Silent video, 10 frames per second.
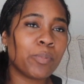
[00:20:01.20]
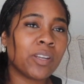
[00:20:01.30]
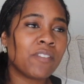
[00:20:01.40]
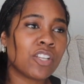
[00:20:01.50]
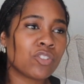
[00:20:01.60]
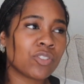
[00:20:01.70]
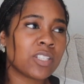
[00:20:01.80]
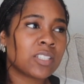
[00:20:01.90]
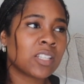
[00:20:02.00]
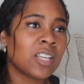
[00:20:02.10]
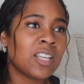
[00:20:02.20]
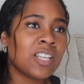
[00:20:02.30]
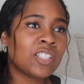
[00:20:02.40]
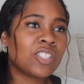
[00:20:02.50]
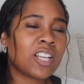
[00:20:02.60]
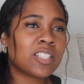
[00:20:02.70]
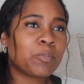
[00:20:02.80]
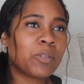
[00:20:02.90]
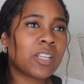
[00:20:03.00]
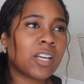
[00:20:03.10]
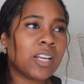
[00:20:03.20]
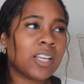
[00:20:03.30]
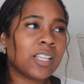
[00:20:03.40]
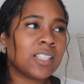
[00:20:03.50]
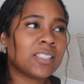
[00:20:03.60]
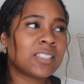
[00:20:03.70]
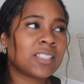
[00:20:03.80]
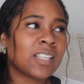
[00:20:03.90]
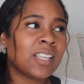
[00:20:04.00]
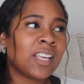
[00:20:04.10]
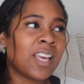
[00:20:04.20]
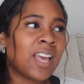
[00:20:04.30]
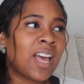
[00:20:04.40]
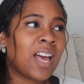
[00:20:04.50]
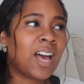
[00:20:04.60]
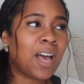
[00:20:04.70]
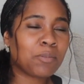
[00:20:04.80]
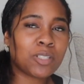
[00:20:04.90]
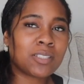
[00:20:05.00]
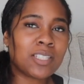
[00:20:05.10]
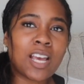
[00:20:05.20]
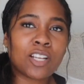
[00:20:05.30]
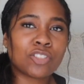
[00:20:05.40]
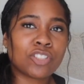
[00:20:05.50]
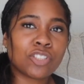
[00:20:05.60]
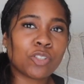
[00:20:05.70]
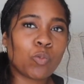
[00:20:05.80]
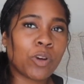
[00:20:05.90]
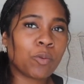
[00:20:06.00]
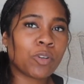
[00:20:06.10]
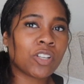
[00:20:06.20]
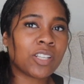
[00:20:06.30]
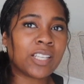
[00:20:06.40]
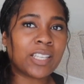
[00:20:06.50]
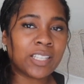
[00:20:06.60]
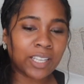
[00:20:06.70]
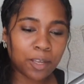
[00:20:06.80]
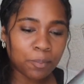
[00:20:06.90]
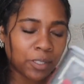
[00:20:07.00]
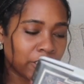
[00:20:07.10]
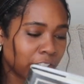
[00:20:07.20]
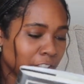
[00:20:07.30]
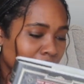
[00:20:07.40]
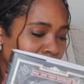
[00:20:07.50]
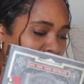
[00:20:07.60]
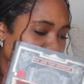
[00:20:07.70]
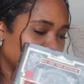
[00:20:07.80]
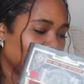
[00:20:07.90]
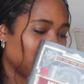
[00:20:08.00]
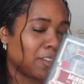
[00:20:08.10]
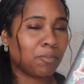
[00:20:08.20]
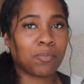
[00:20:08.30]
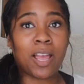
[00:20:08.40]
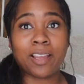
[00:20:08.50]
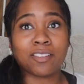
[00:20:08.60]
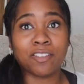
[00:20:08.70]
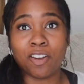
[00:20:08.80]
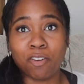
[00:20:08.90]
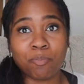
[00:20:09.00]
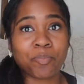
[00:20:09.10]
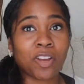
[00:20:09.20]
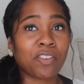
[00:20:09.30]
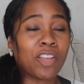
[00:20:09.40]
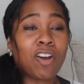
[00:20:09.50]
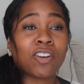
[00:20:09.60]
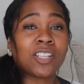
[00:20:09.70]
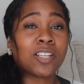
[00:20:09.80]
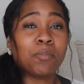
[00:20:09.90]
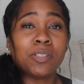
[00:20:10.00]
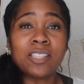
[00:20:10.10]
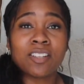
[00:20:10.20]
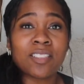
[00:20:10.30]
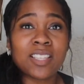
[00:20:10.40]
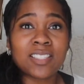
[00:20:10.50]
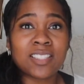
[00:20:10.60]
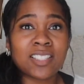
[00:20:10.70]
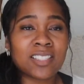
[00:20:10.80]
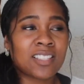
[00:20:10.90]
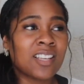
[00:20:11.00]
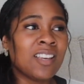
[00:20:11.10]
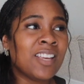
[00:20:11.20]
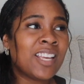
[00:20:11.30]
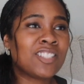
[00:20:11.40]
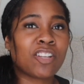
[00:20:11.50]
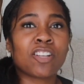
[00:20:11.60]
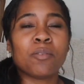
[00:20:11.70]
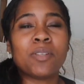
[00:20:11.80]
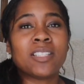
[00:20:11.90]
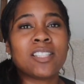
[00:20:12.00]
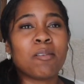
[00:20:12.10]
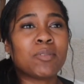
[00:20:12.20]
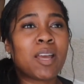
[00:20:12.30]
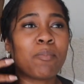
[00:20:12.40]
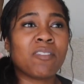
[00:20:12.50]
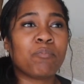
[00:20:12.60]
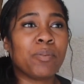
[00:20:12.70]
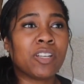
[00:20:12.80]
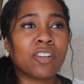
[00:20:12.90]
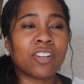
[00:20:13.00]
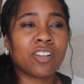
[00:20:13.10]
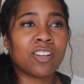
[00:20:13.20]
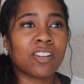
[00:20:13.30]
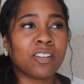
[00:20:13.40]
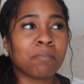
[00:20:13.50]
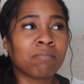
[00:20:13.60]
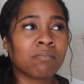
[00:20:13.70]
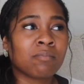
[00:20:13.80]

bit of interest just because I'm just not sure where we're gonna end up here. Like, you know, are they all gonna complete their thesis? Is there gonna be some type of bigger